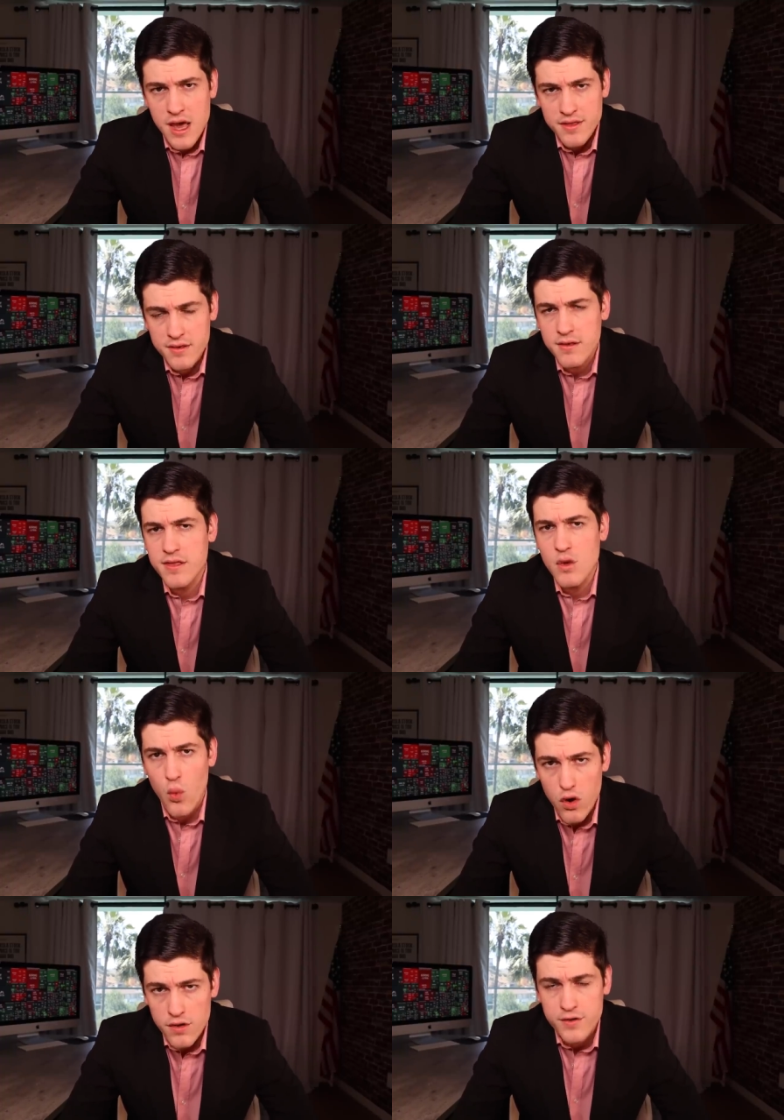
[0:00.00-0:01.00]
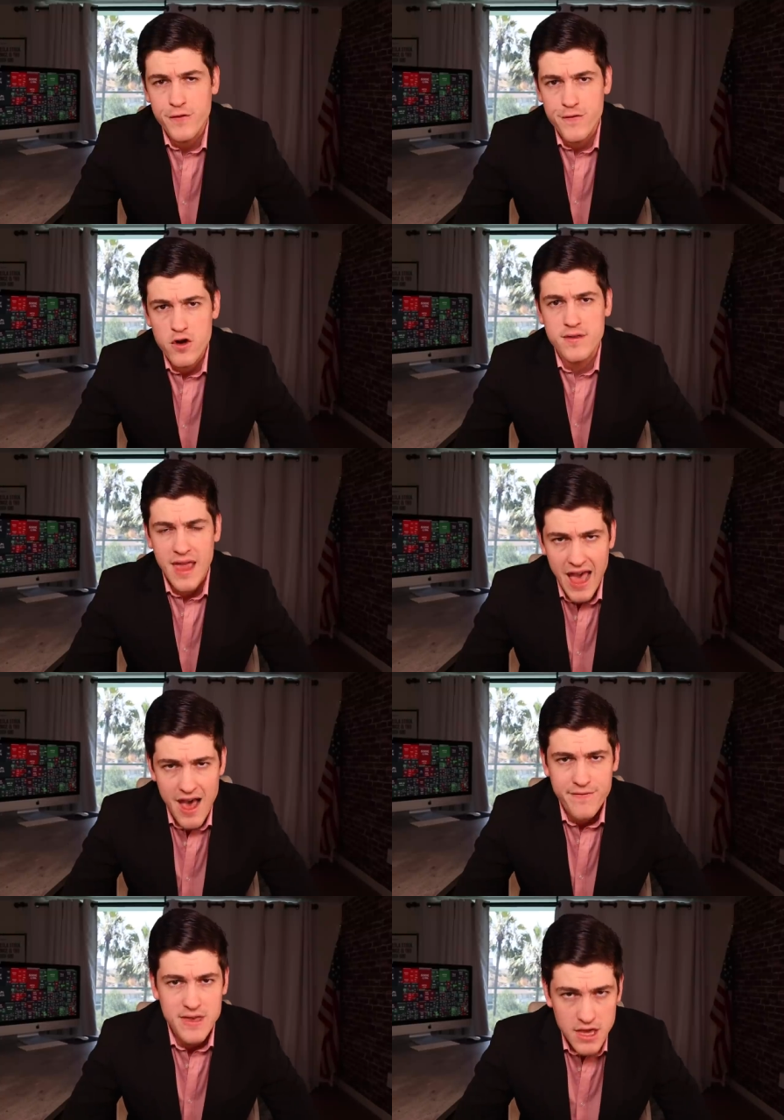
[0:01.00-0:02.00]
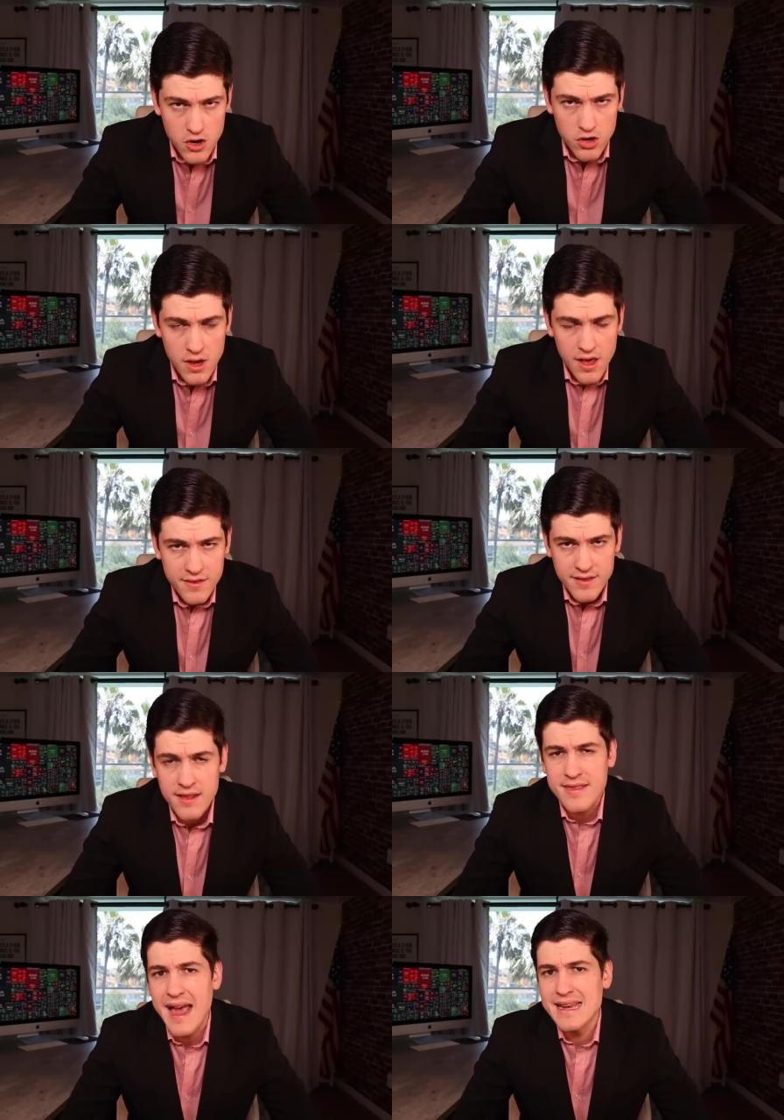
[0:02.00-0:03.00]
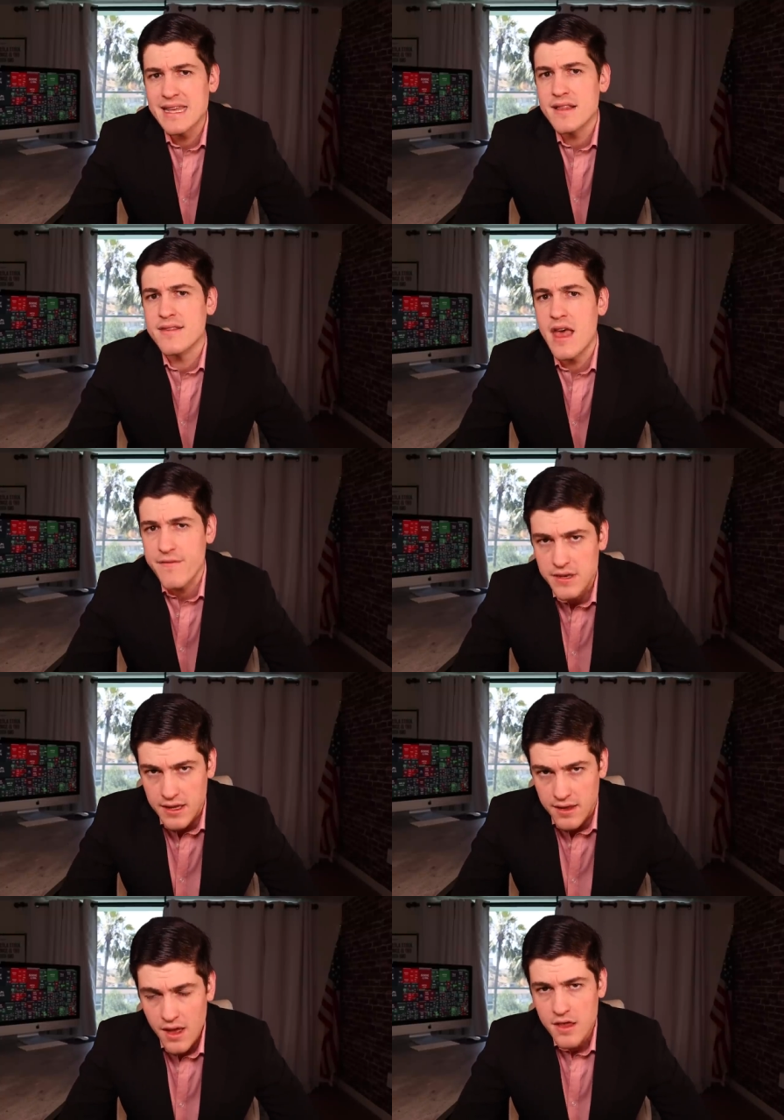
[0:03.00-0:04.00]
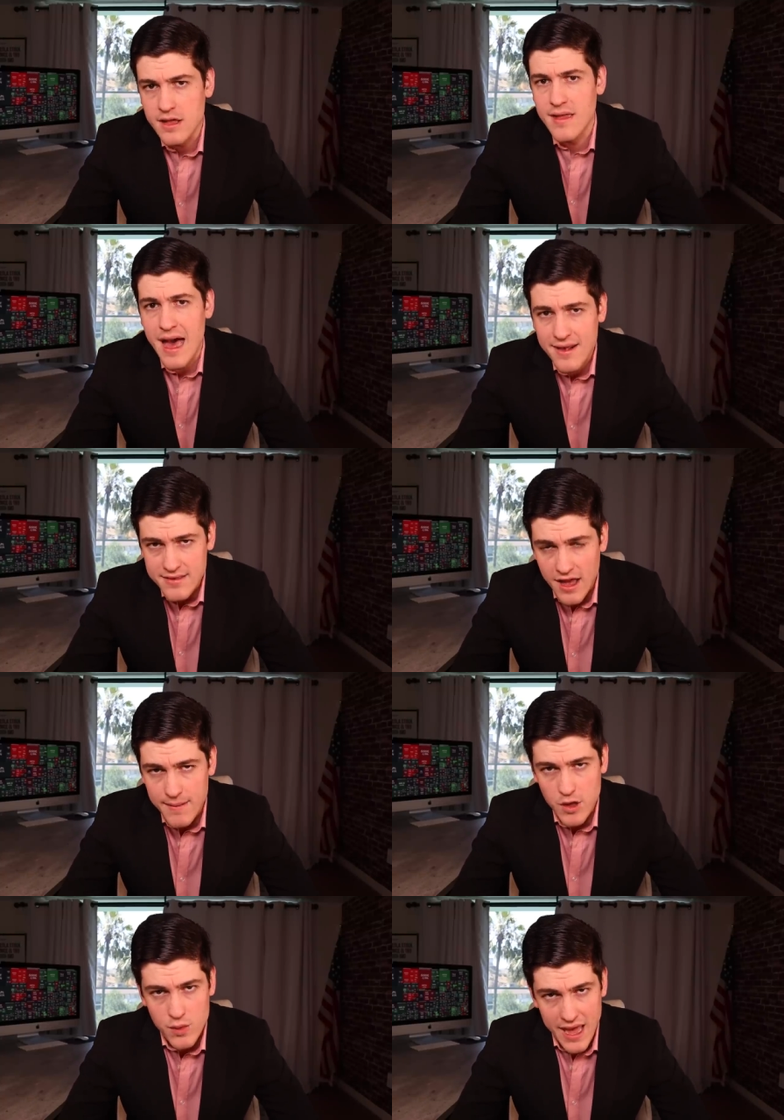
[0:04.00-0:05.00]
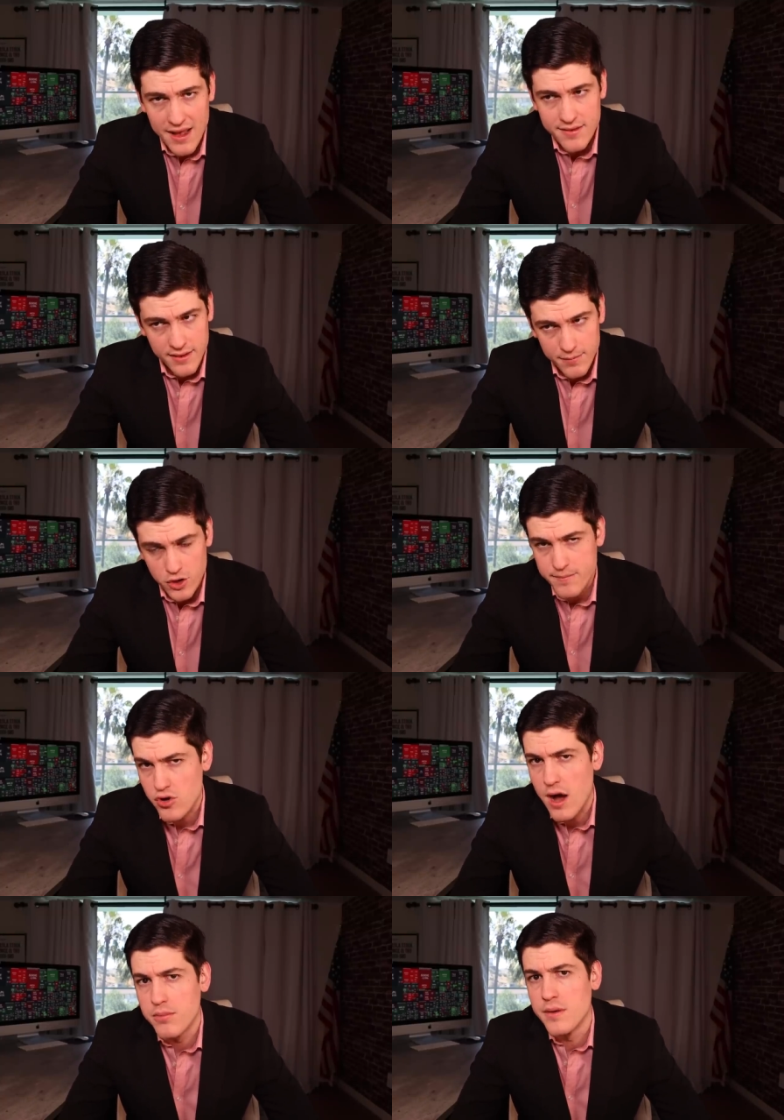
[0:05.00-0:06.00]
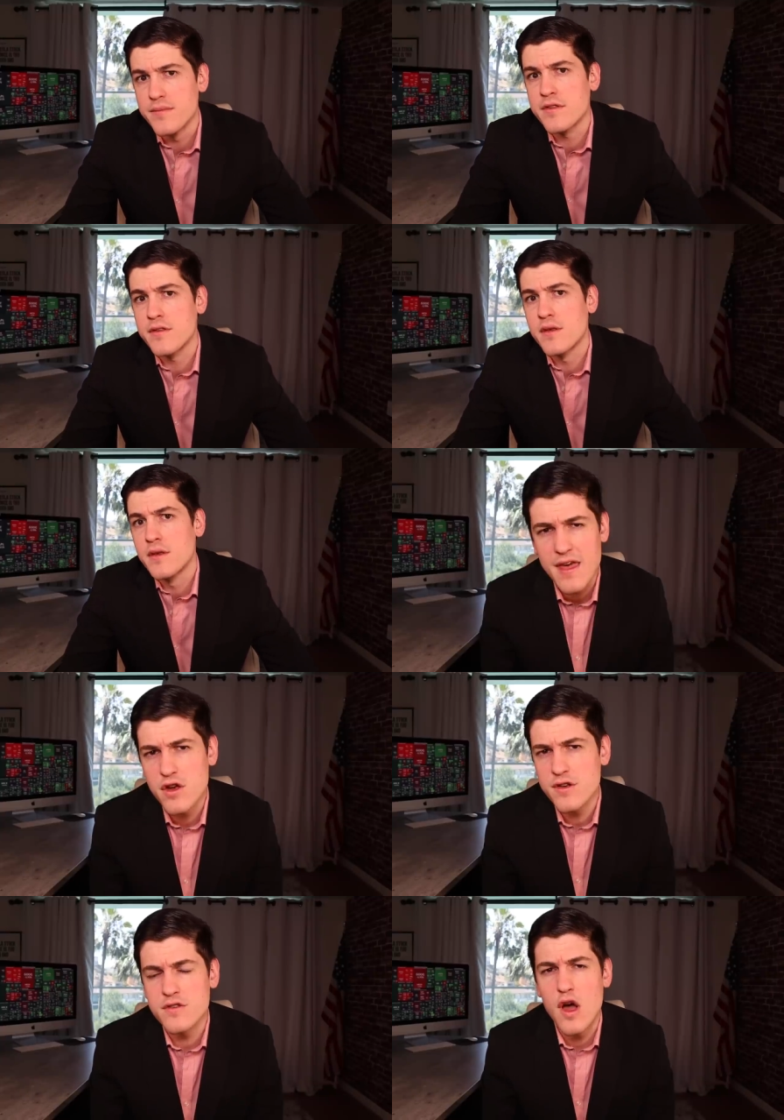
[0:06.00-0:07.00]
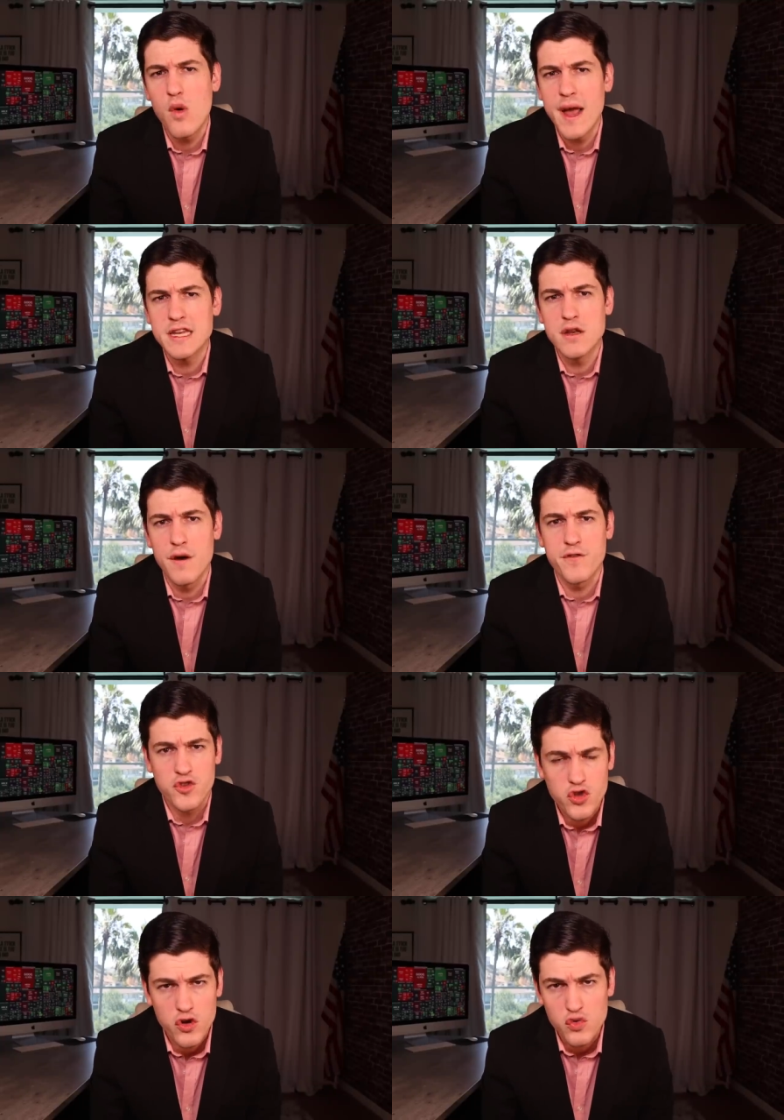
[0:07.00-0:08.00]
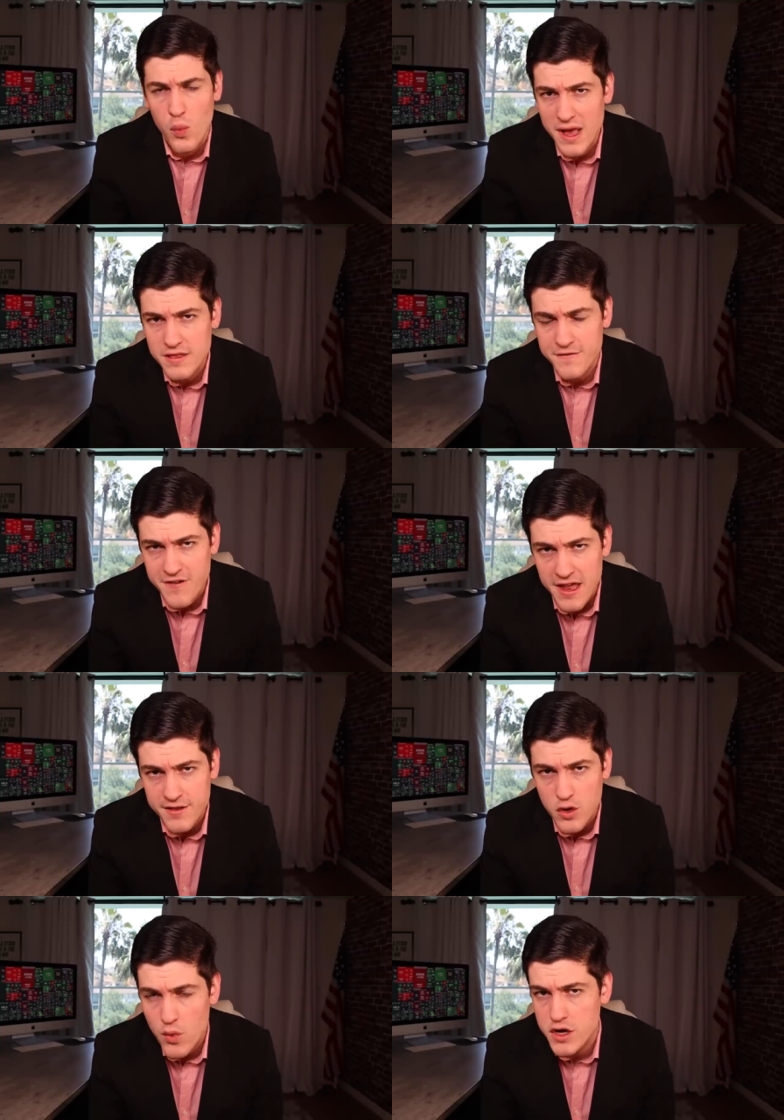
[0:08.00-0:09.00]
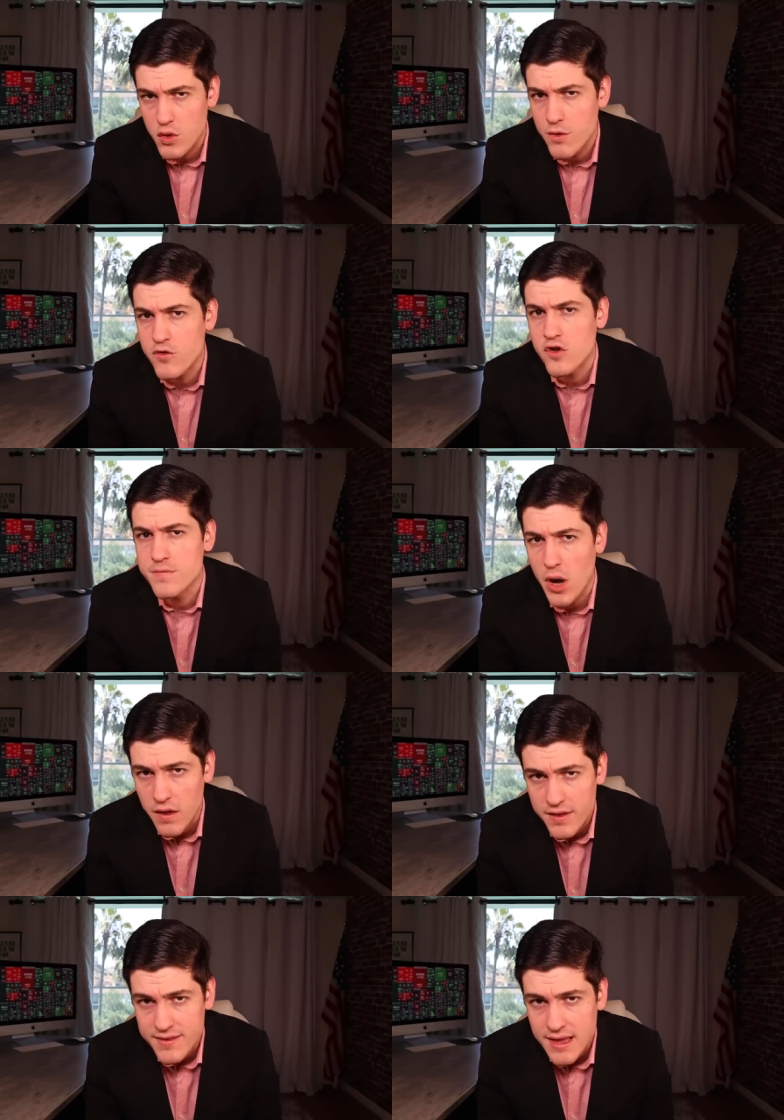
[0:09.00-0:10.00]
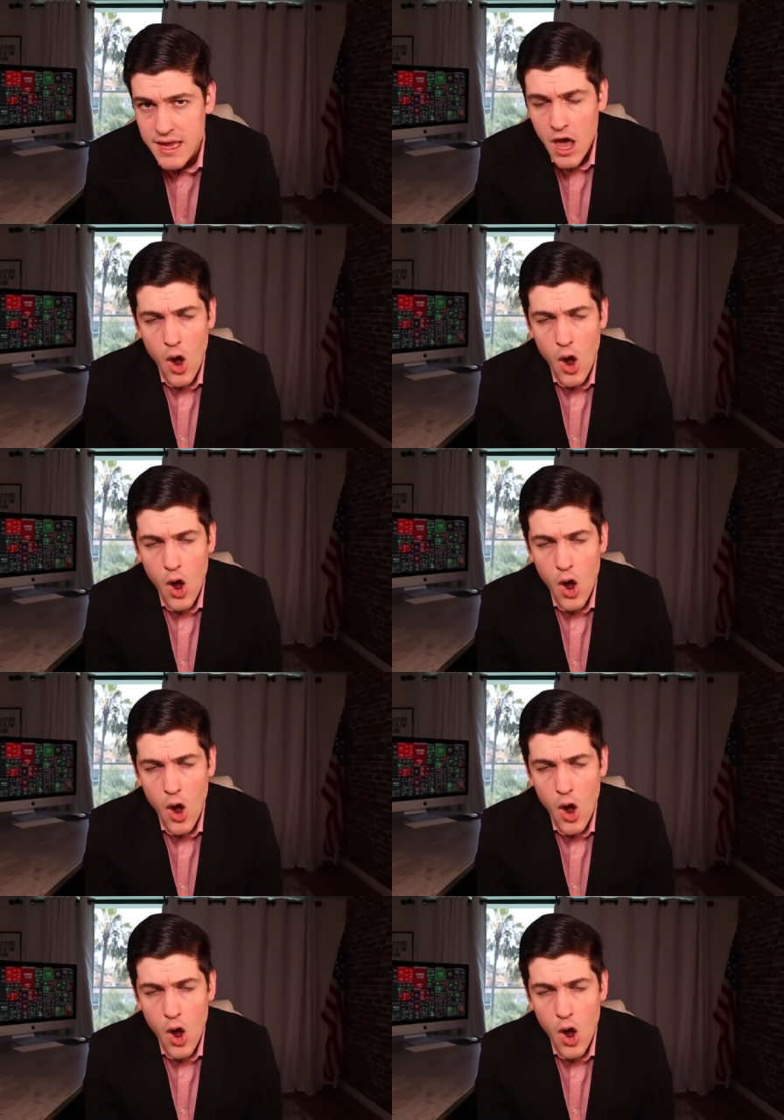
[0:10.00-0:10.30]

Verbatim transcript: This is the worst first half year since nineteen seventy, the last time that we had similar problems. Problems. And there is no way to know for certain when the Fed is going to reverse policy